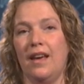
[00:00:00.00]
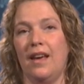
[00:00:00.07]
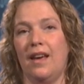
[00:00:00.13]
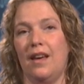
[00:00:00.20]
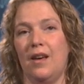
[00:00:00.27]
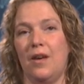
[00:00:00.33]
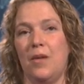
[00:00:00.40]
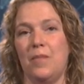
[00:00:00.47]

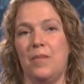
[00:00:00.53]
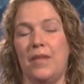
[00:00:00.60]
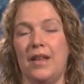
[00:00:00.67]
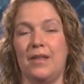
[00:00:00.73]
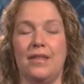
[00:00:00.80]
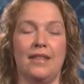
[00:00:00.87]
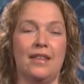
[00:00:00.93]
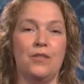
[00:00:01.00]
um,
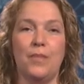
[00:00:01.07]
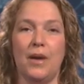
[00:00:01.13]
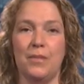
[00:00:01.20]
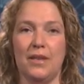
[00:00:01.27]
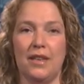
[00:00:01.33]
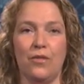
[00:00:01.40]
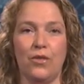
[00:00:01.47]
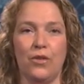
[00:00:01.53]
and this might
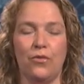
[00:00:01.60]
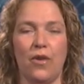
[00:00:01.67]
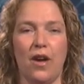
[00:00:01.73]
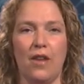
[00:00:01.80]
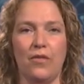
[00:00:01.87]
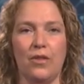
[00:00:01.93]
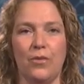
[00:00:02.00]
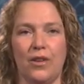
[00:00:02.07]
be different for
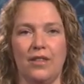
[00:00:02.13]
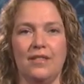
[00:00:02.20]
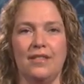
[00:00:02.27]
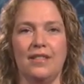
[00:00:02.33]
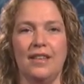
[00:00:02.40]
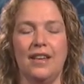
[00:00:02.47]
everyone,